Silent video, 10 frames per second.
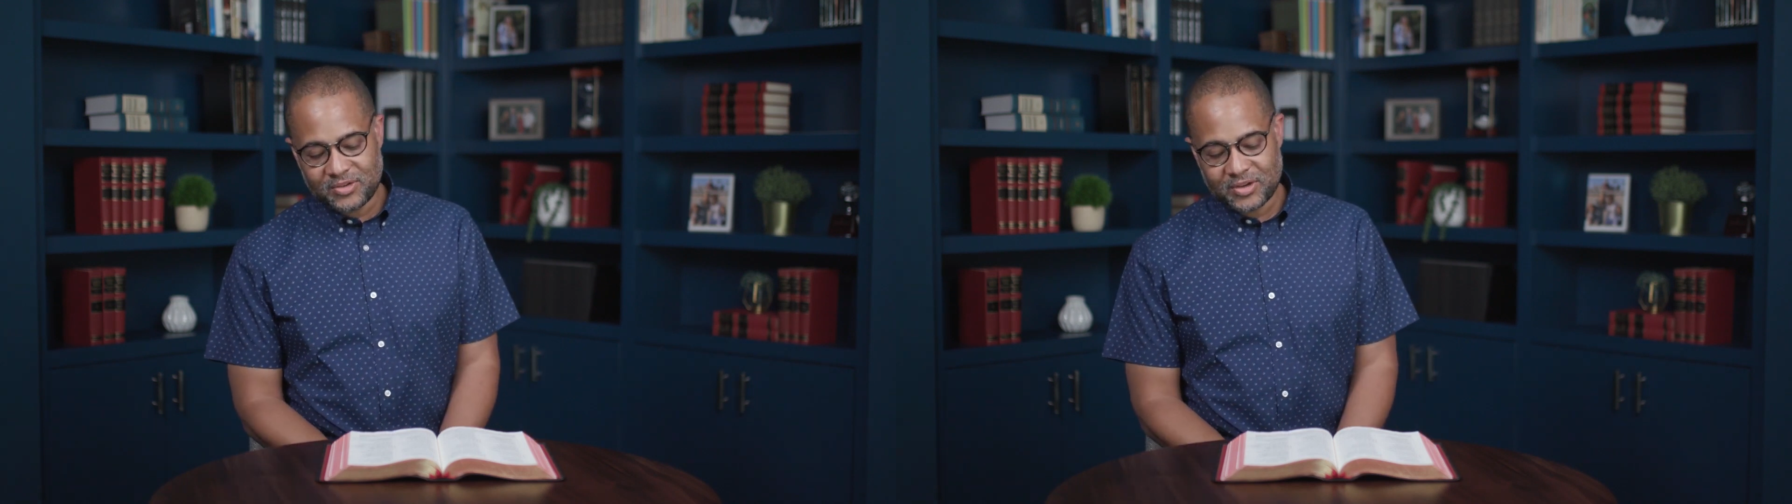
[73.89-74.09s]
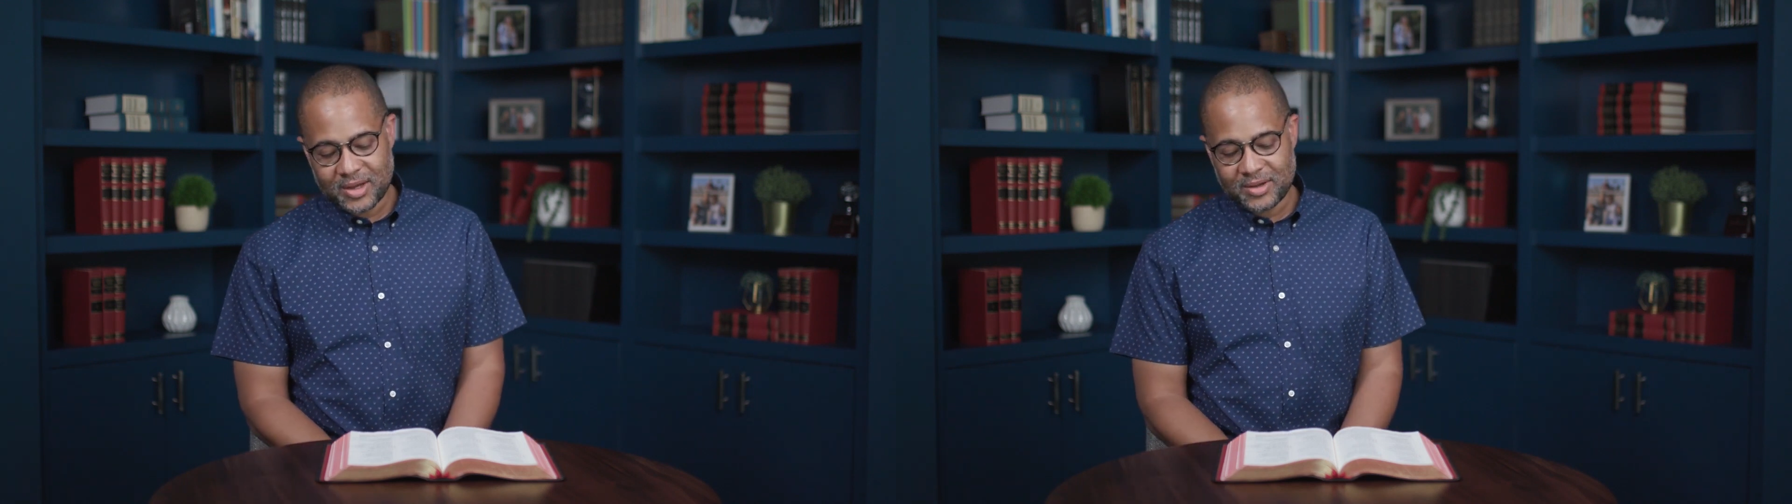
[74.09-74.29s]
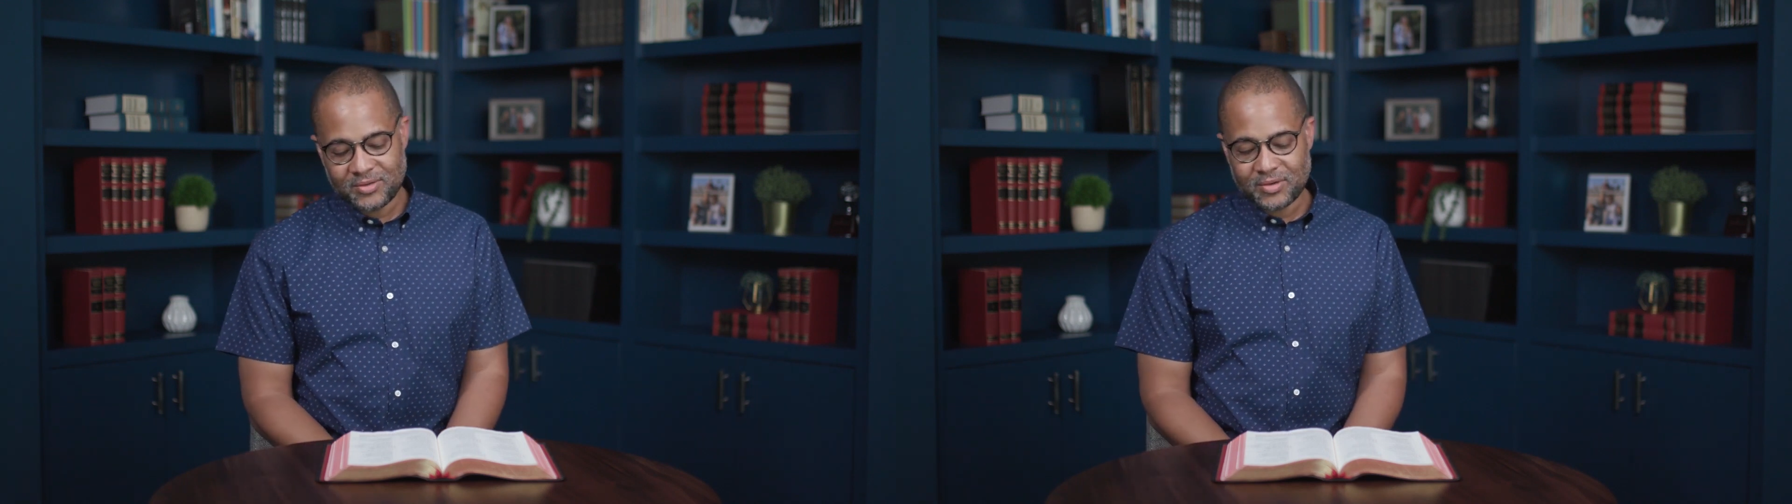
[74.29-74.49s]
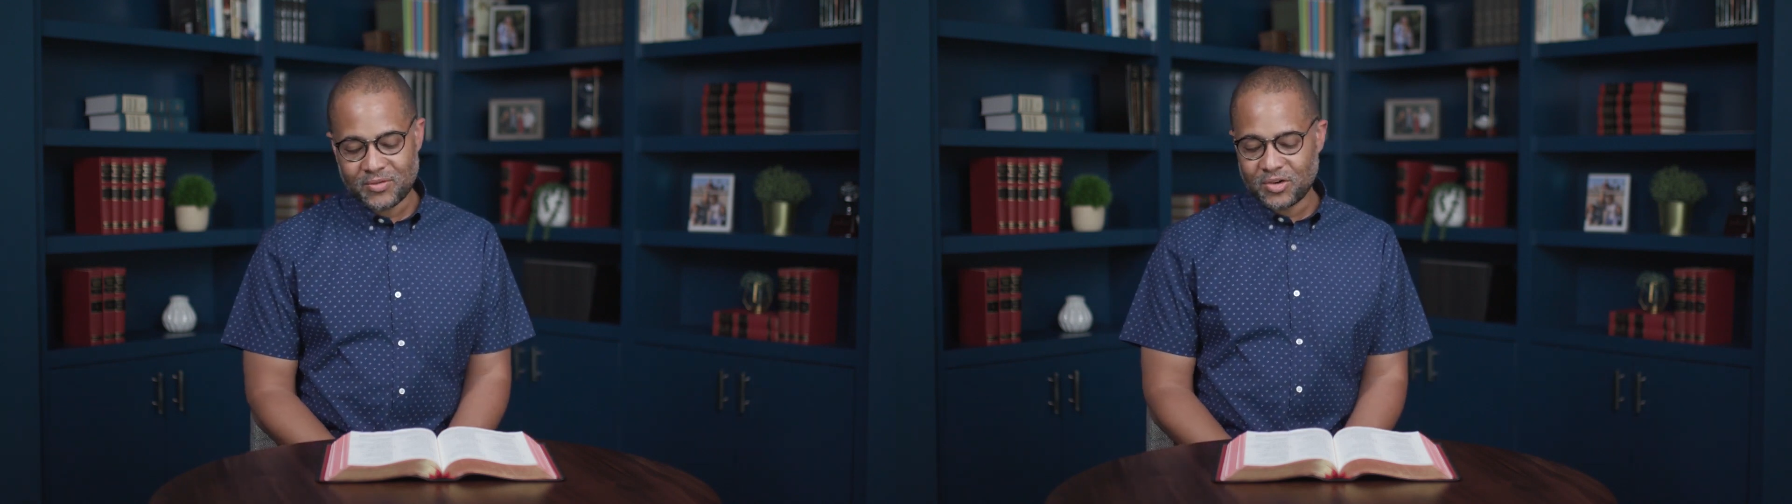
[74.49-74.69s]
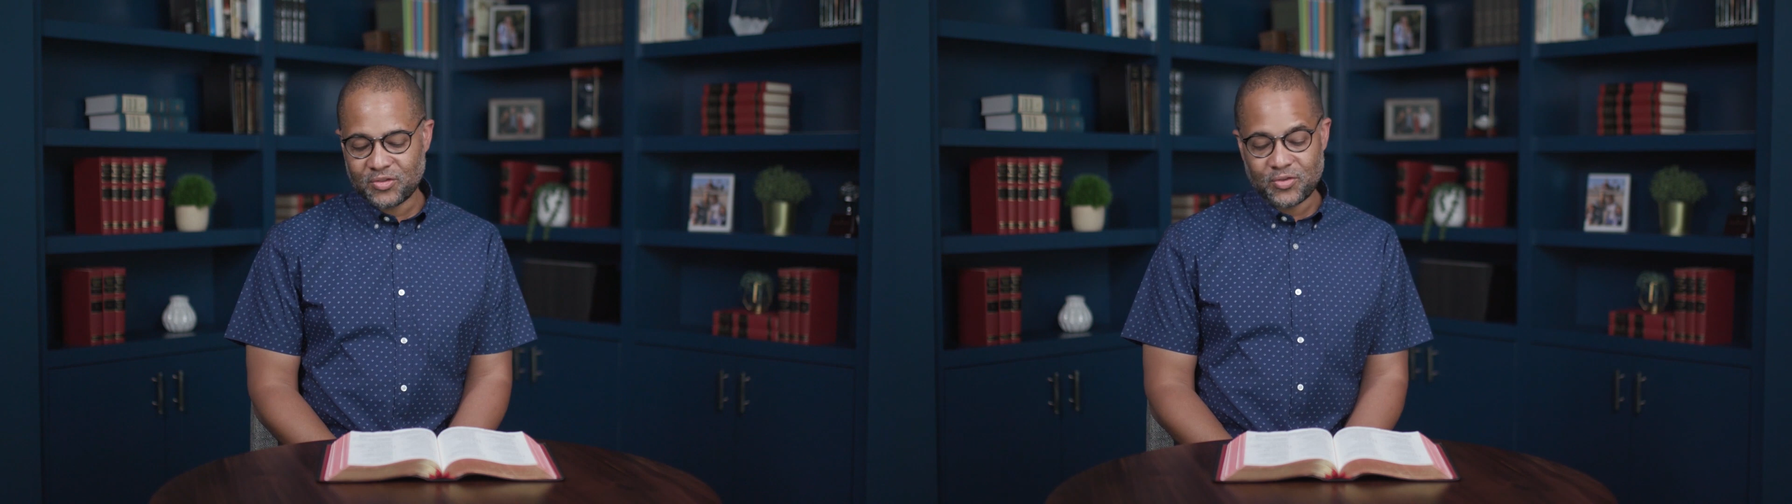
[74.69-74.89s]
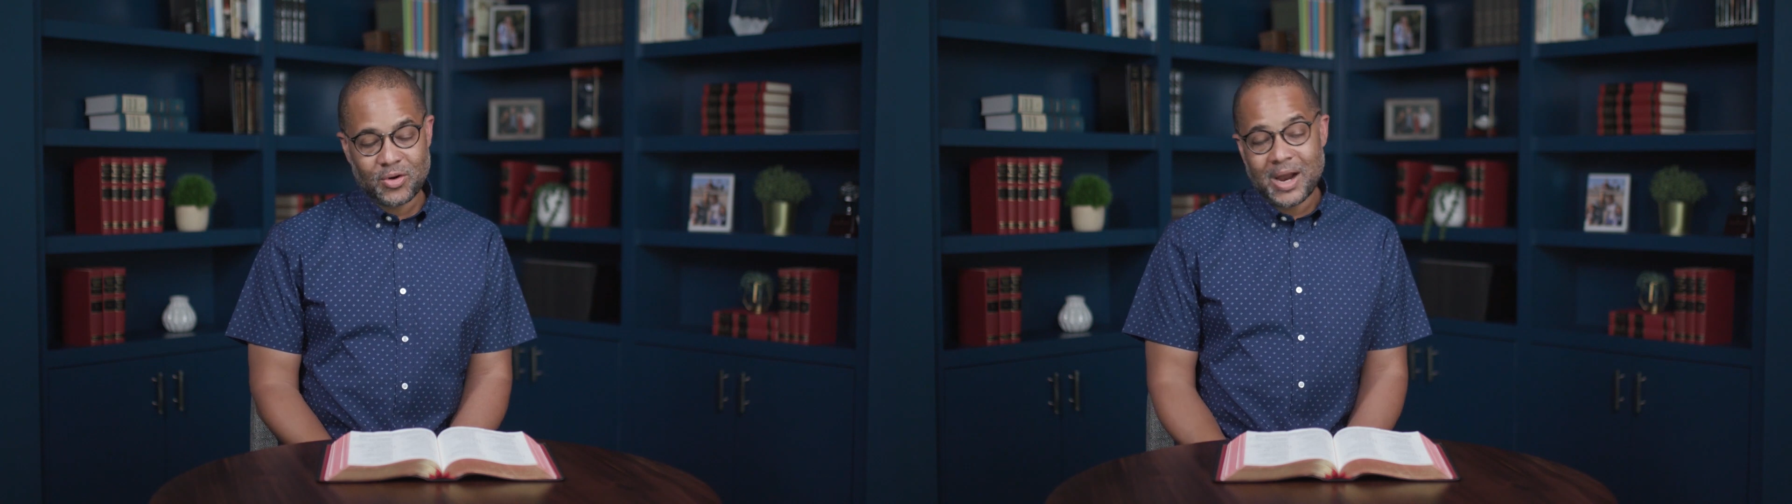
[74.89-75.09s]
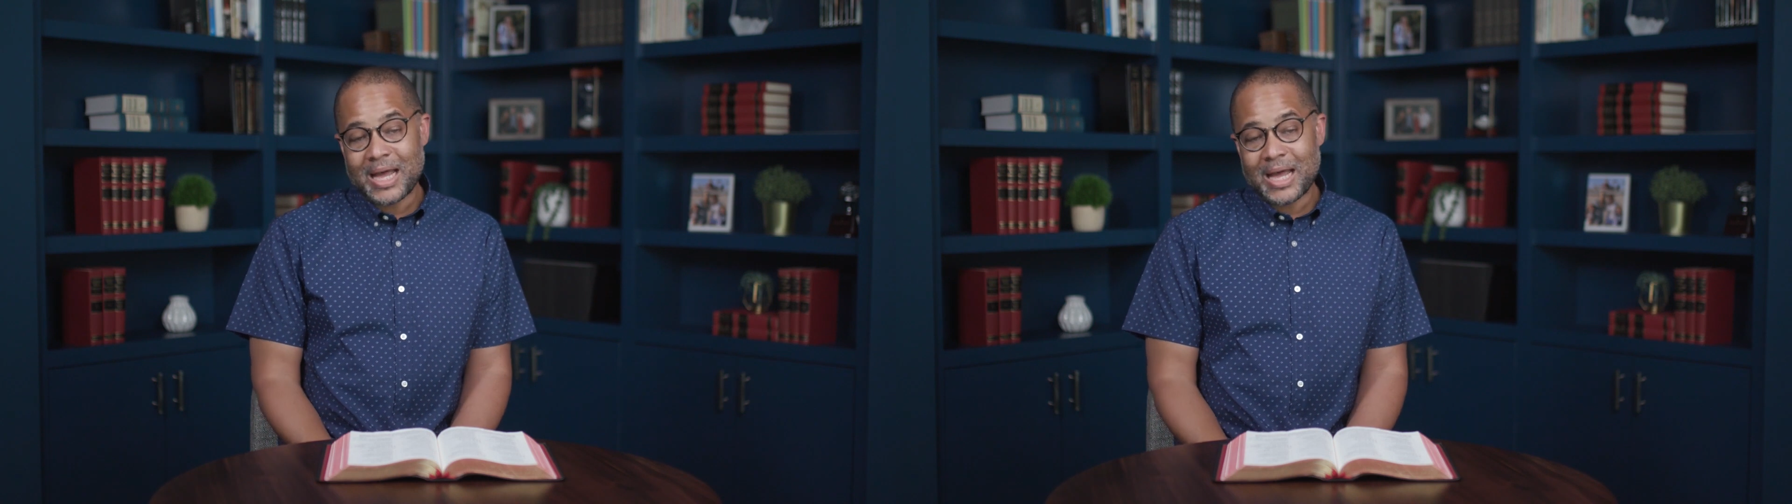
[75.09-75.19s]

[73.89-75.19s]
says in verse 4.